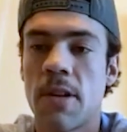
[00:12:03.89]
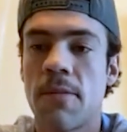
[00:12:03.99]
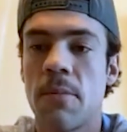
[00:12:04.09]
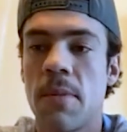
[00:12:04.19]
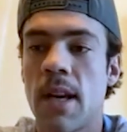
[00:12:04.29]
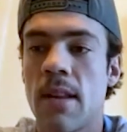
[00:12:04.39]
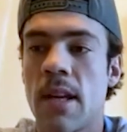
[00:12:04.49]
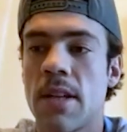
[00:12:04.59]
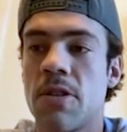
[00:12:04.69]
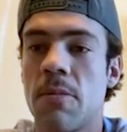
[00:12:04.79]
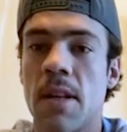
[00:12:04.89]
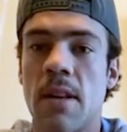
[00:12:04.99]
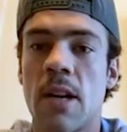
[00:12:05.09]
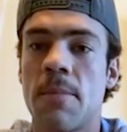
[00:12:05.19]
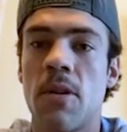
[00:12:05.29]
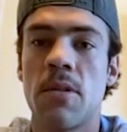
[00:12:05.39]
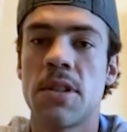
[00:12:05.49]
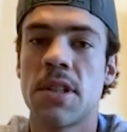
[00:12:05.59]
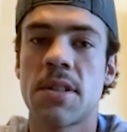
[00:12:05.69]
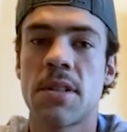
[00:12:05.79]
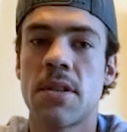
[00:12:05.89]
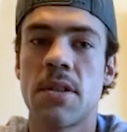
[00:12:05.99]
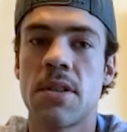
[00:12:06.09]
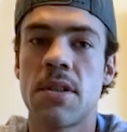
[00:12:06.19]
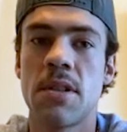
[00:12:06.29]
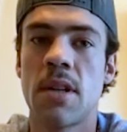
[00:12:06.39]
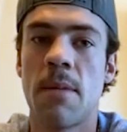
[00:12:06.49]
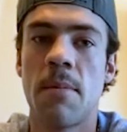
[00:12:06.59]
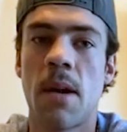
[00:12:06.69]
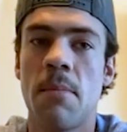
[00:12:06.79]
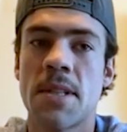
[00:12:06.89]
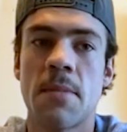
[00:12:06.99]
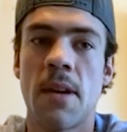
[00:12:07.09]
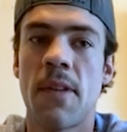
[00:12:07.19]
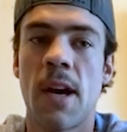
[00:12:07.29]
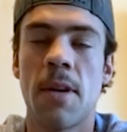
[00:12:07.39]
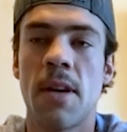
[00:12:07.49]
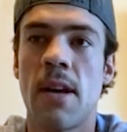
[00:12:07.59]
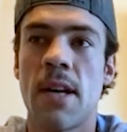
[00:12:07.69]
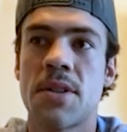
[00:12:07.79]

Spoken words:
And for me, I think it showed me a lot about just, I missed my family a lot.